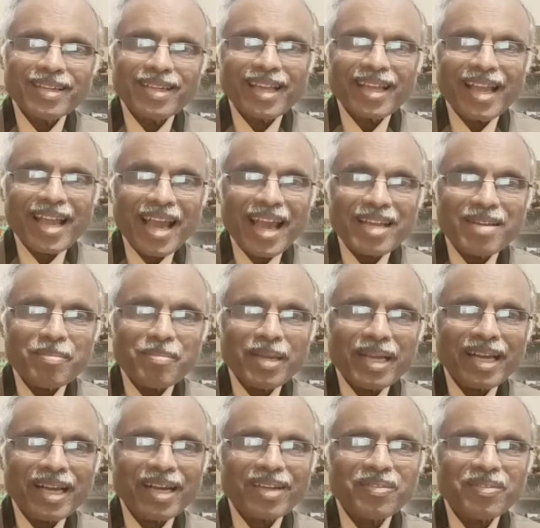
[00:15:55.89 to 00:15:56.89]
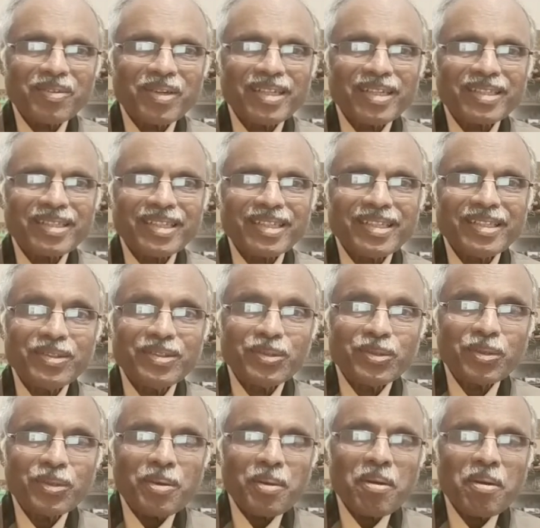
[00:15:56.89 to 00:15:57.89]
can be converted
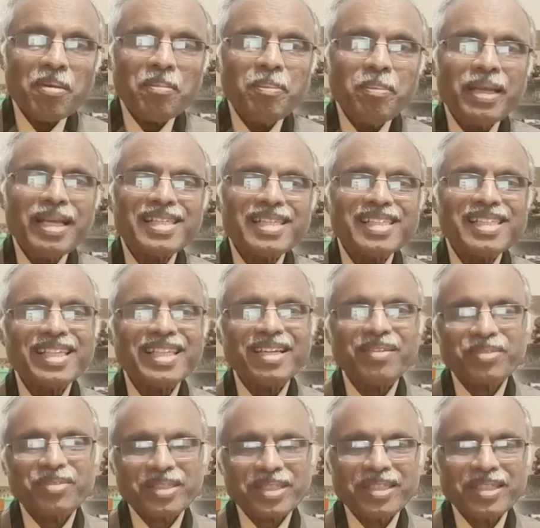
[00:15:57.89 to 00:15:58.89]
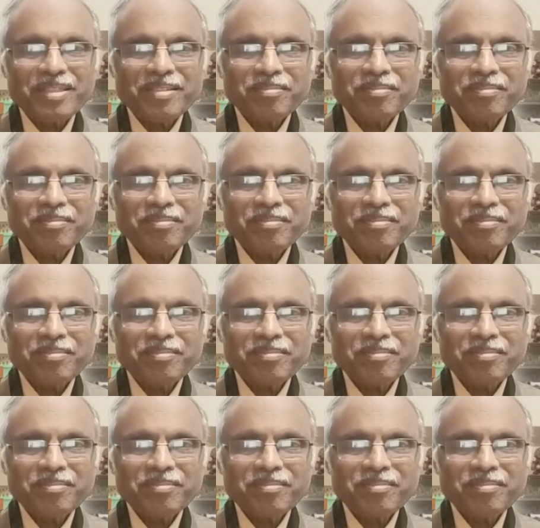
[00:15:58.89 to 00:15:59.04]
into PCFC,